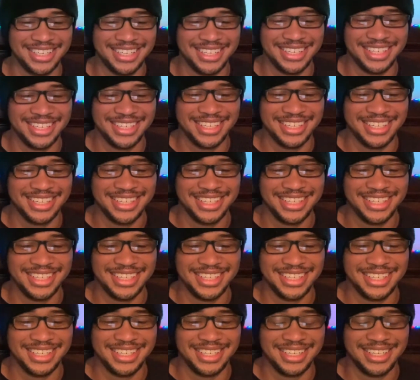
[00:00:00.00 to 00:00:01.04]

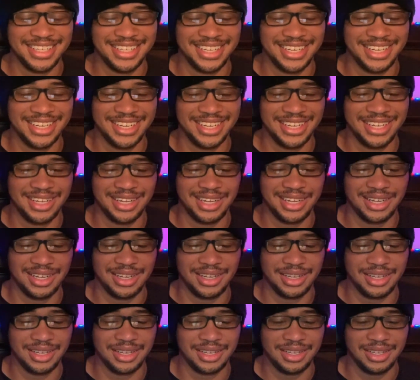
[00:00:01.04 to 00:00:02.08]

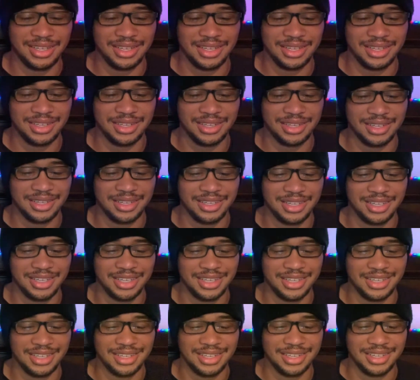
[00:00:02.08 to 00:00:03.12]

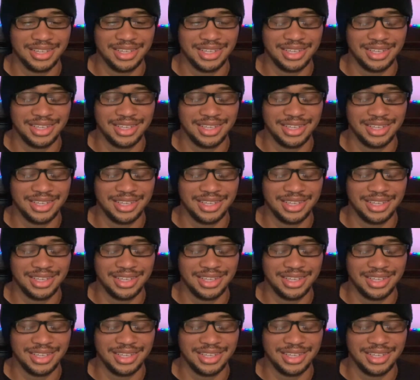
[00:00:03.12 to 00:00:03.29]
Nothing is said.